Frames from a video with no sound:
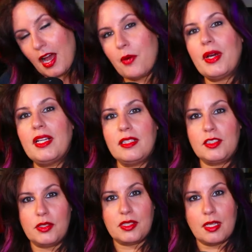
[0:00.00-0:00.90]
I want to
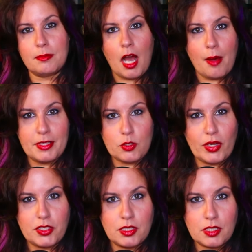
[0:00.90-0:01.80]
do some comments,
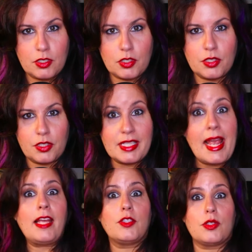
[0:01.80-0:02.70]
questions, concerns,
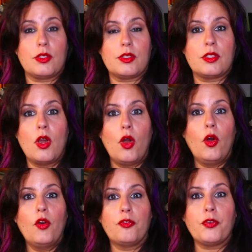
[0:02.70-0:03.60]
answers
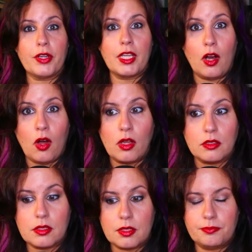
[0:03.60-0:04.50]
for
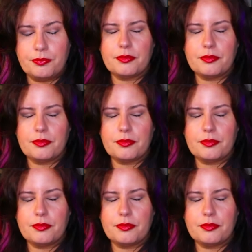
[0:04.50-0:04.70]
y'alls.